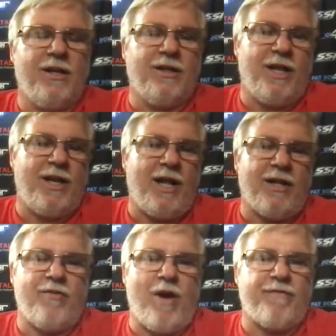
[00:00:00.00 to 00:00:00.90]
Glen
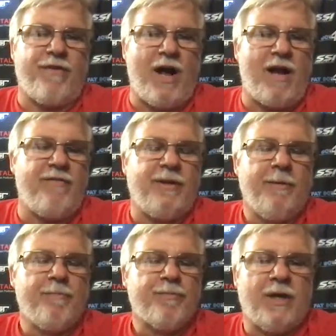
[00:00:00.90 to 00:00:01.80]
Helen, round five,
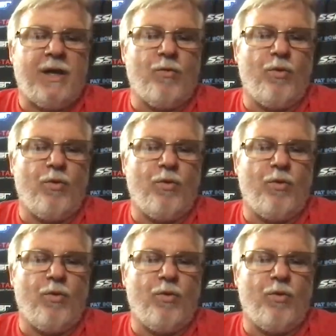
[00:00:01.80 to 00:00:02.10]
uh,